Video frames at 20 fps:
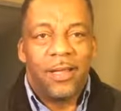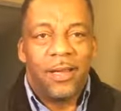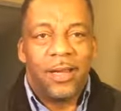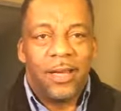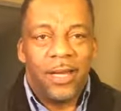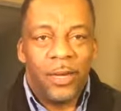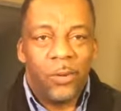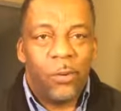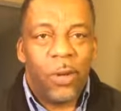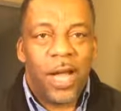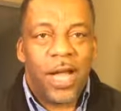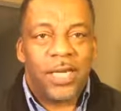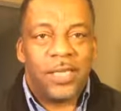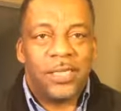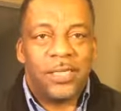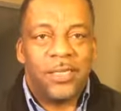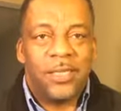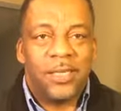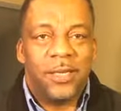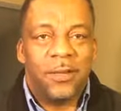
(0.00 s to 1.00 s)
Linn
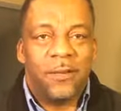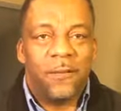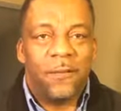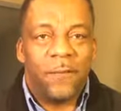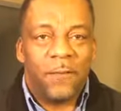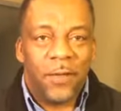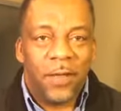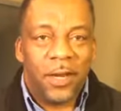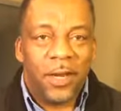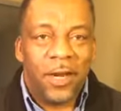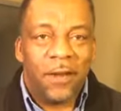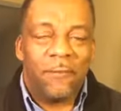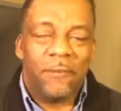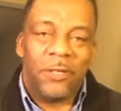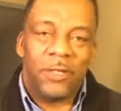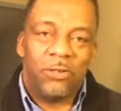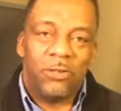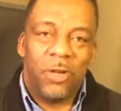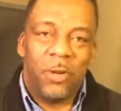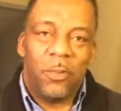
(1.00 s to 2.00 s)
Washington,
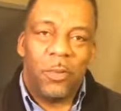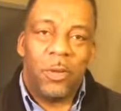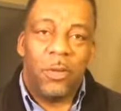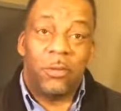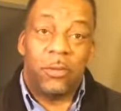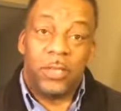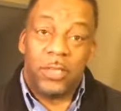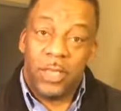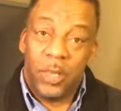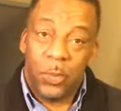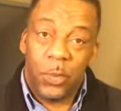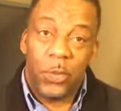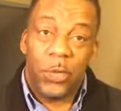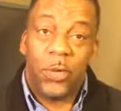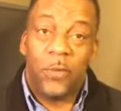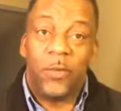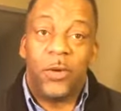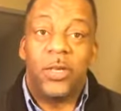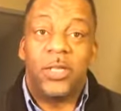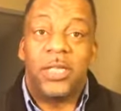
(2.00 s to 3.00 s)
Philadelphia Tribune, Temple
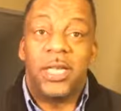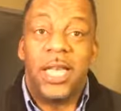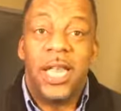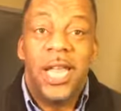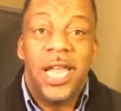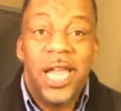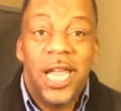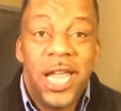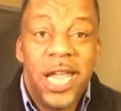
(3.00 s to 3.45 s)
University.